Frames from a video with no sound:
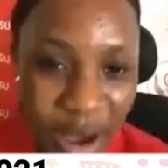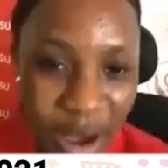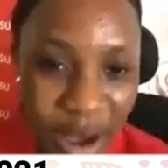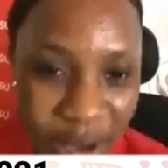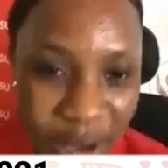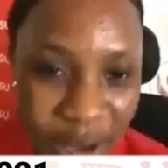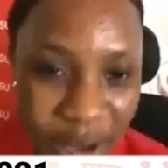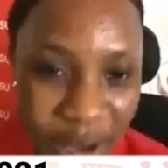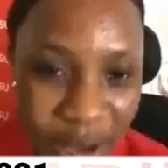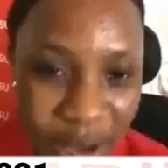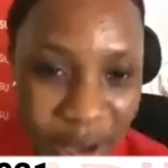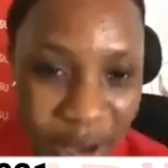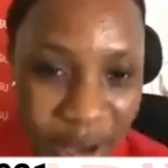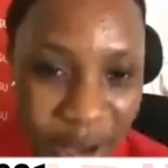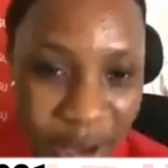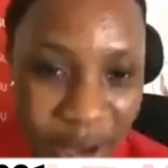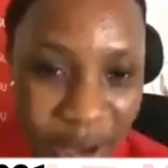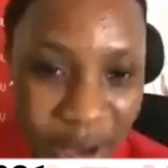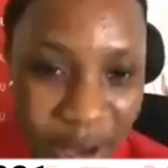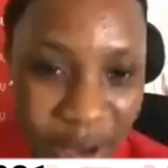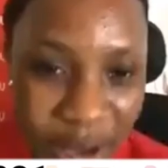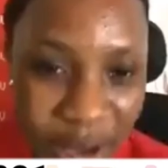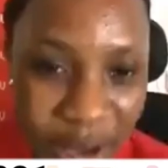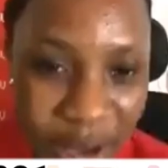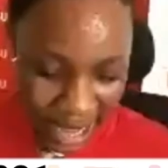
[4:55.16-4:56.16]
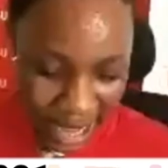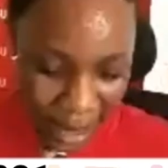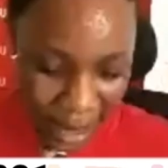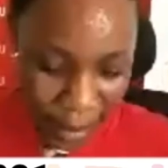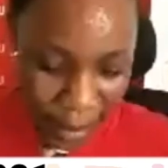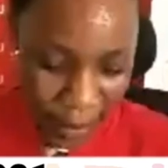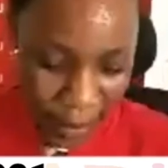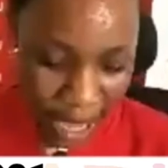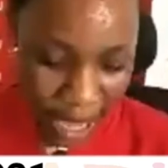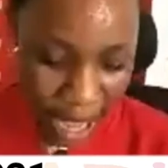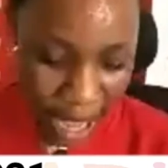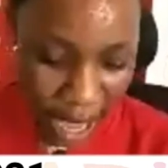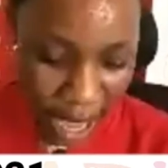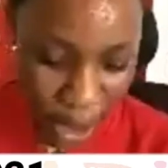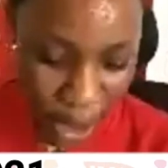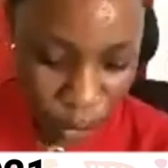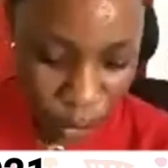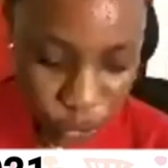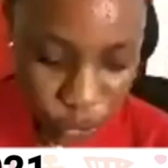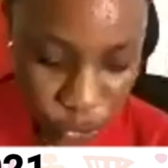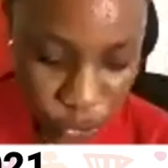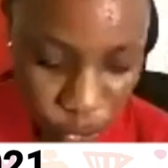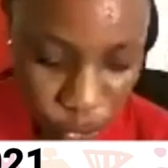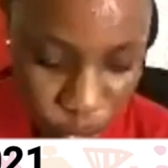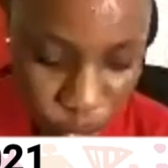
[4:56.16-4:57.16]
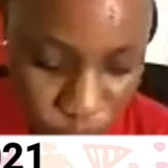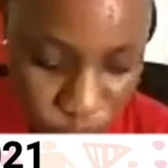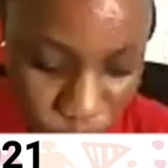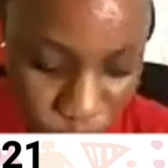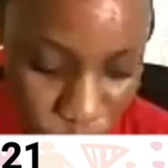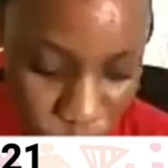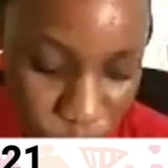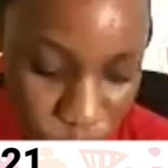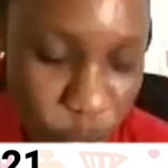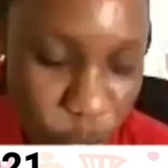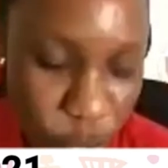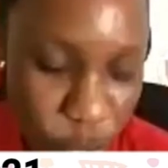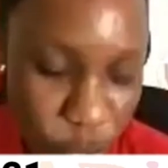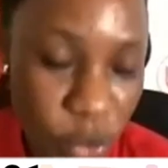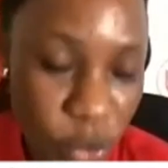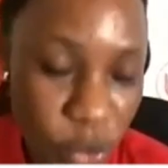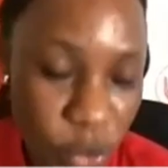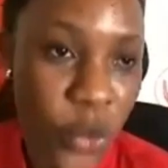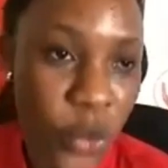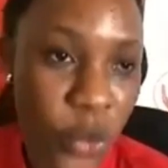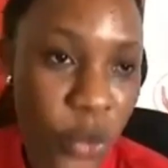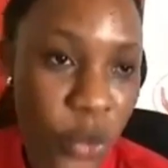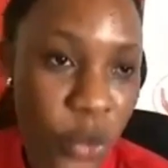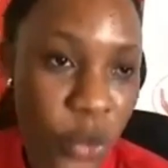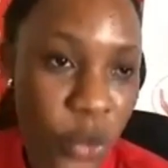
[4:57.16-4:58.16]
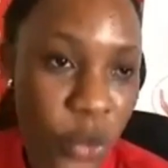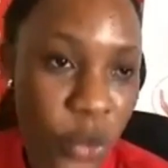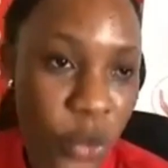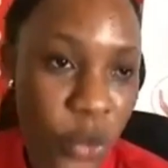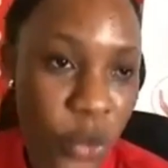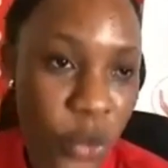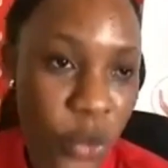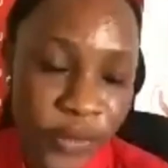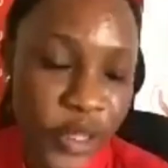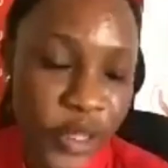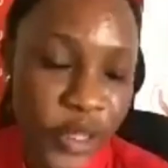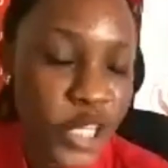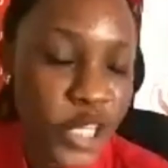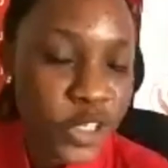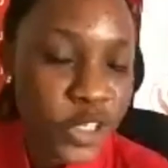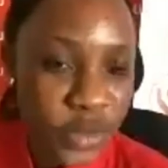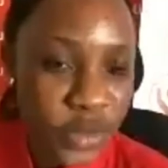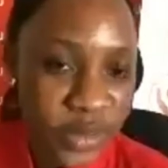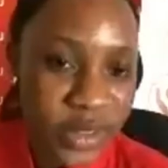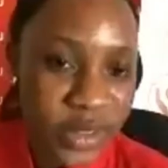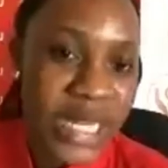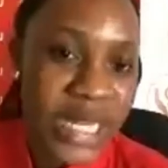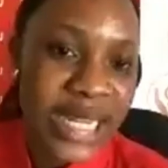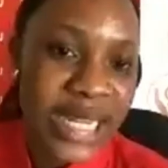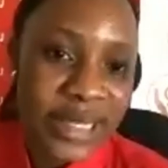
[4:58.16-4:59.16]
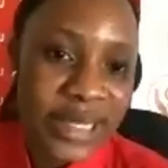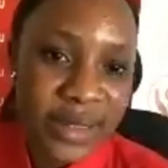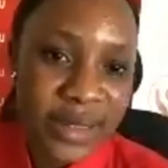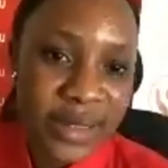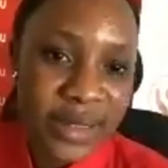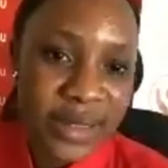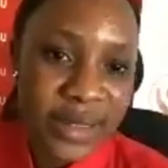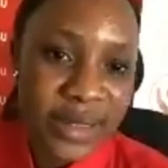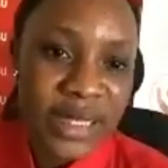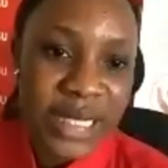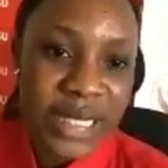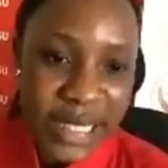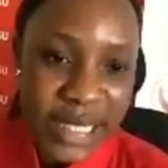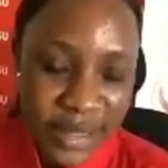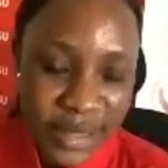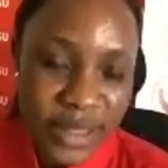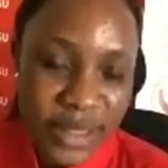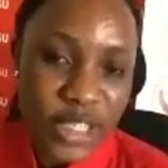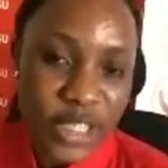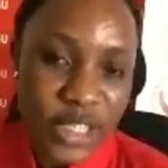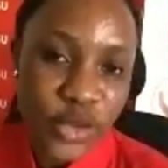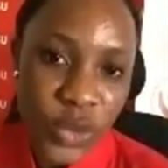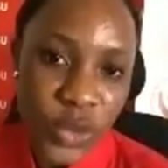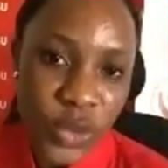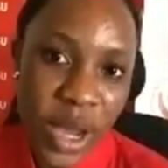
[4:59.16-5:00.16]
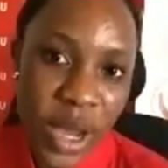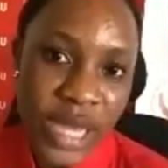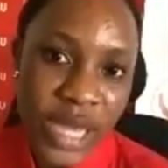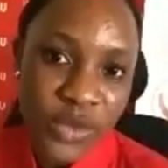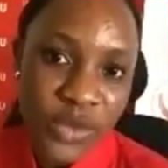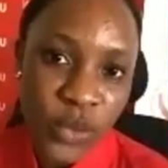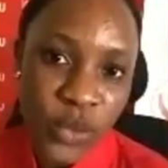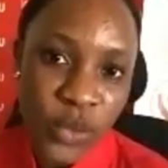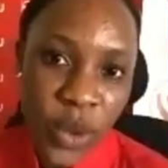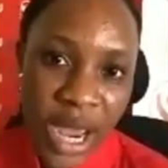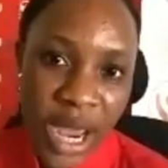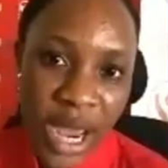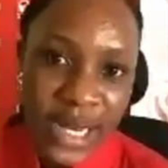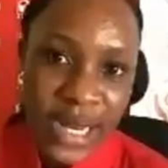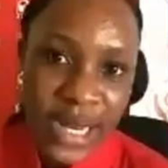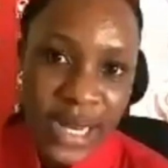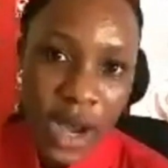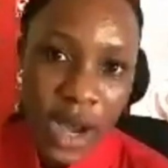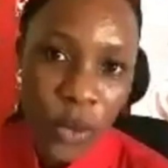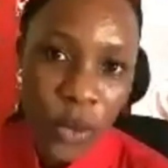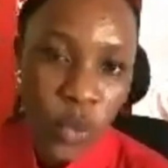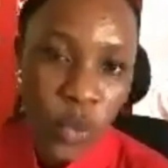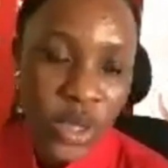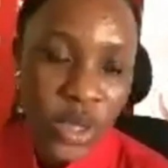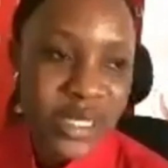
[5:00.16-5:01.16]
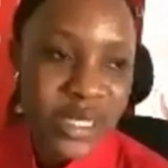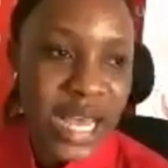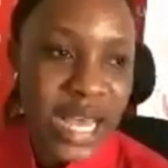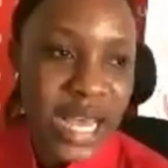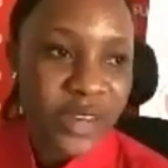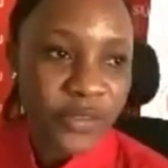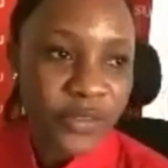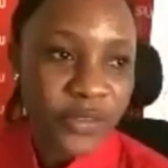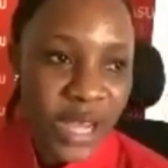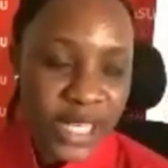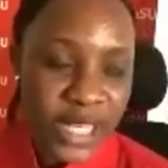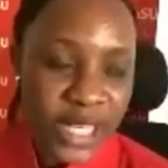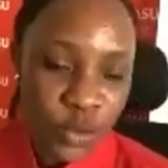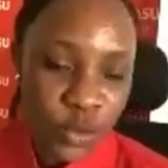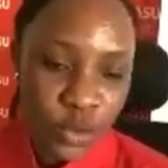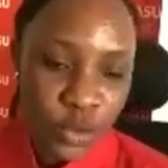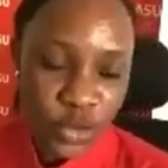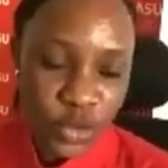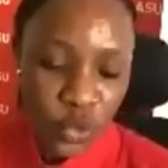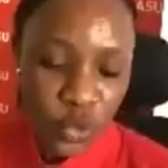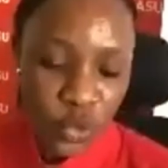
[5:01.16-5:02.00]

the question again. How do you for the youth that is listening to us right now, what advice would you